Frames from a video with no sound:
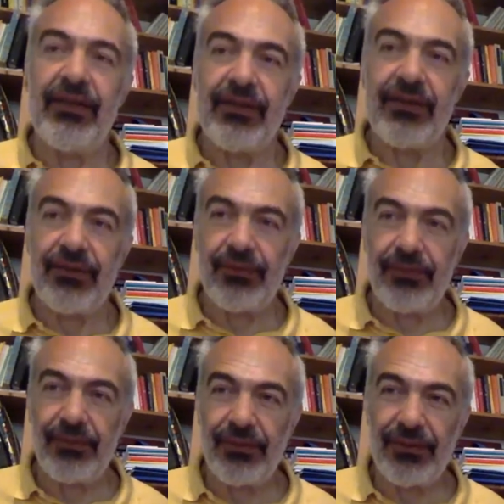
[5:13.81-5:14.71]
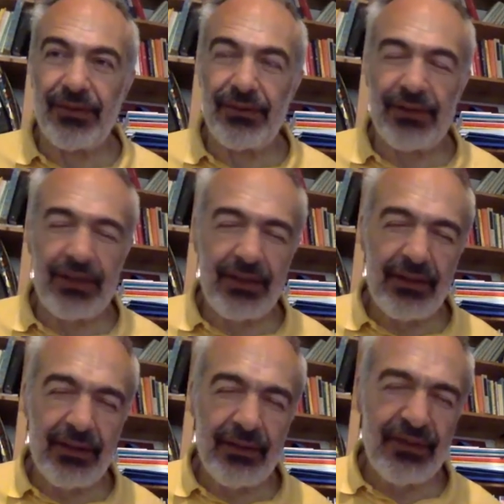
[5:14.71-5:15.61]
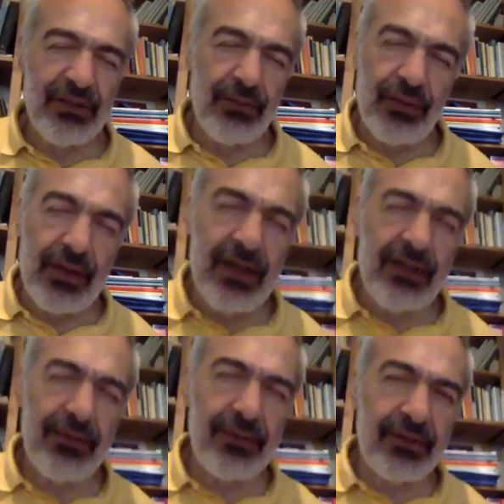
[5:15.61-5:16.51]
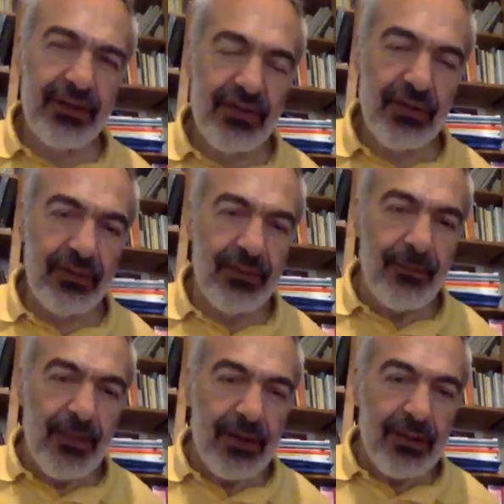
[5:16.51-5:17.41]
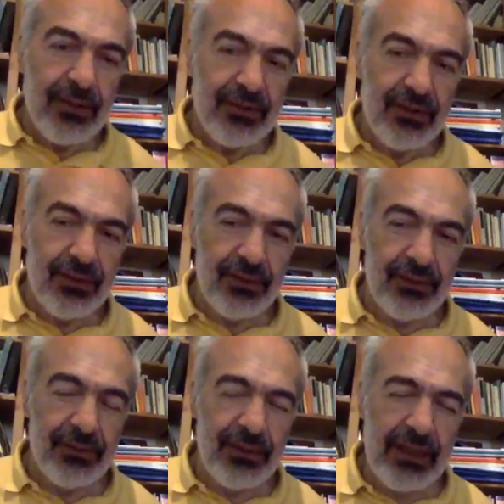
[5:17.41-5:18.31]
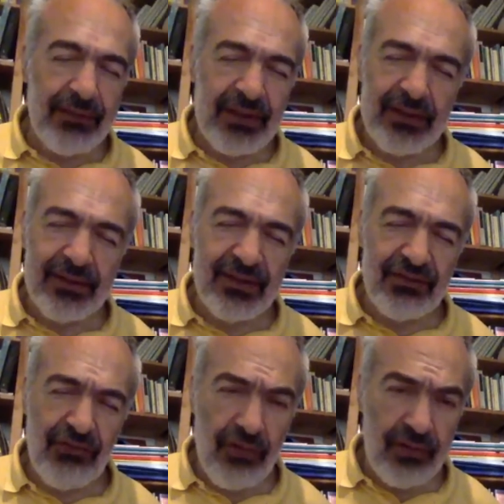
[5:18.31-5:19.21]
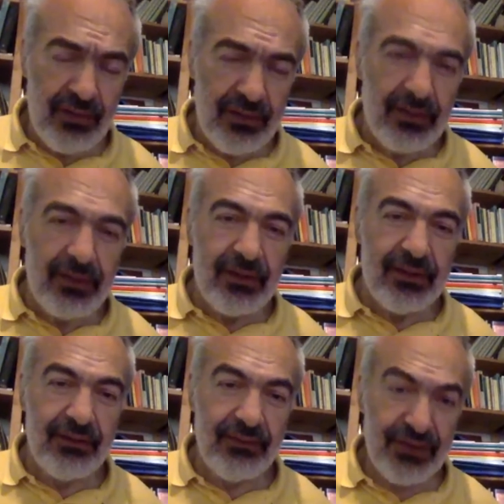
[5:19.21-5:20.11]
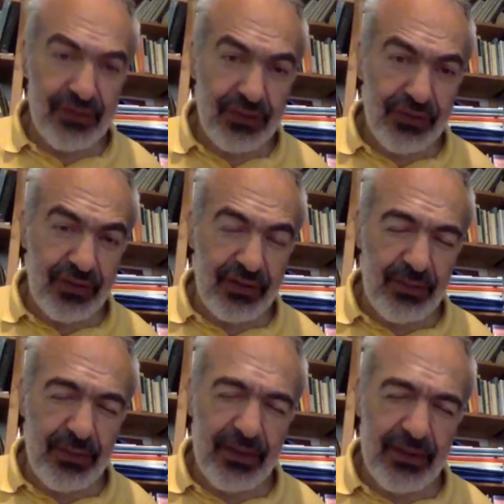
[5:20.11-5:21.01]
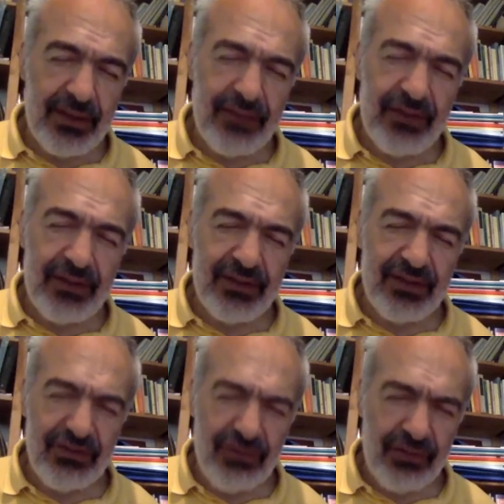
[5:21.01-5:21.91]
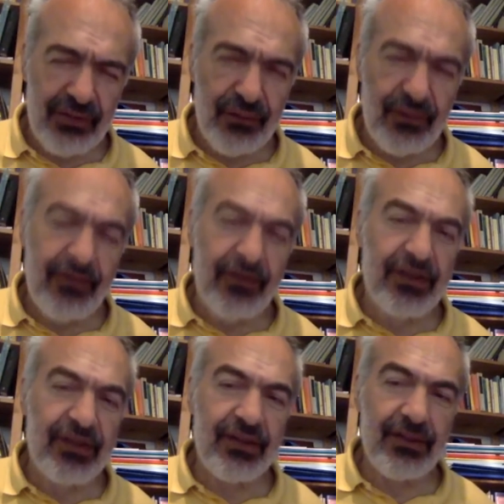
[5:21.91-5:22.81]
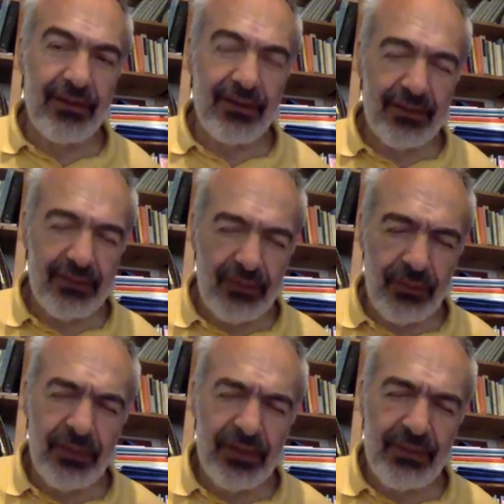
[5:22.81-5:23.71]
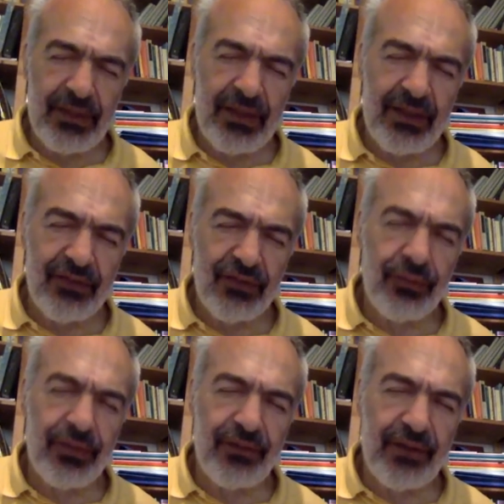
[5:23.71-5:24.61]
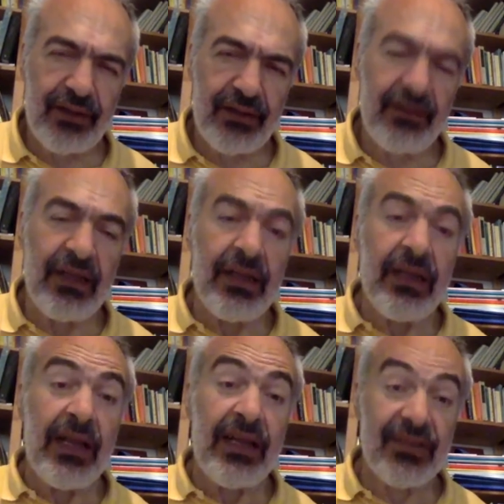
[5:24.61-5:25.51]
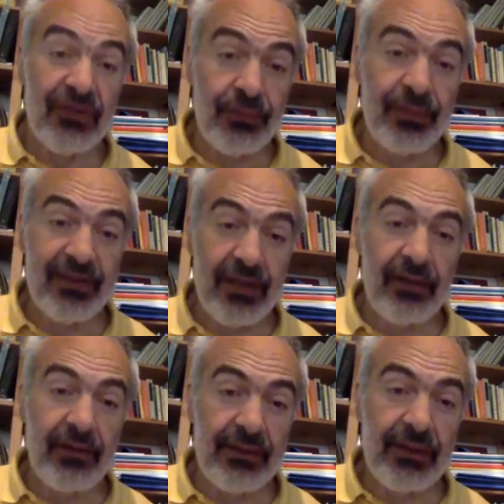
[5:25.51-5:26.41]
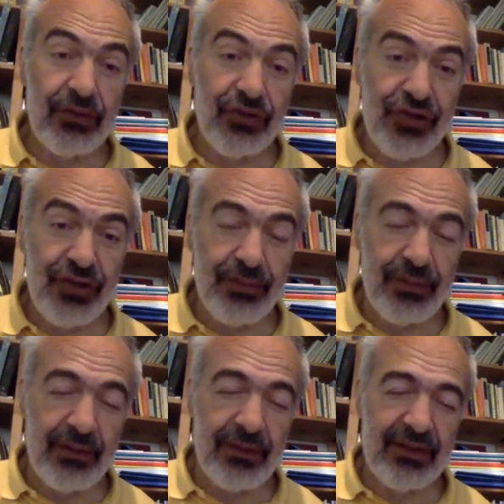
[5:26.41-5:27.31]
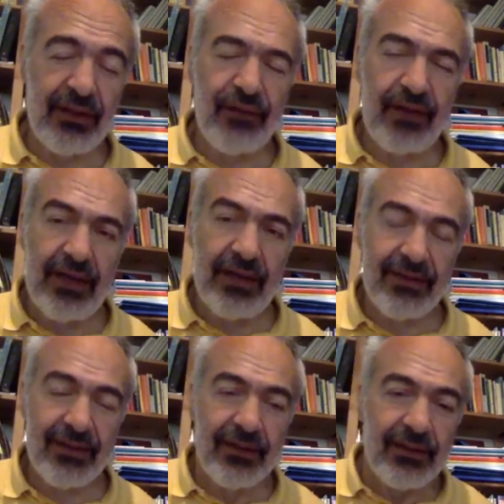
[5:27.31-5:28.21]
to to kick the whistleblower out and so on. So evidence is strong. So research independent evidence is strong in favor of these uh, tools being super effective and super self, you know, cheap and self-financing.